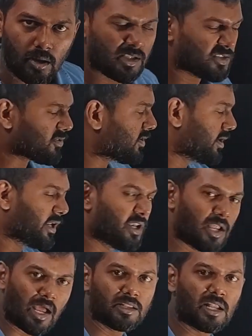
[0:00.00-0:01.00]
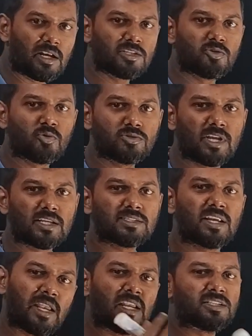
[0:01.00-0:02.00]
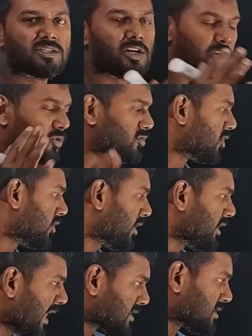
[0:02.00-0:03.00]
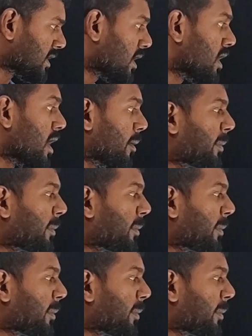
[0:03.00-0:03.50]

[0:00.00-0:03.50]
that is used as an industrial use only. Next,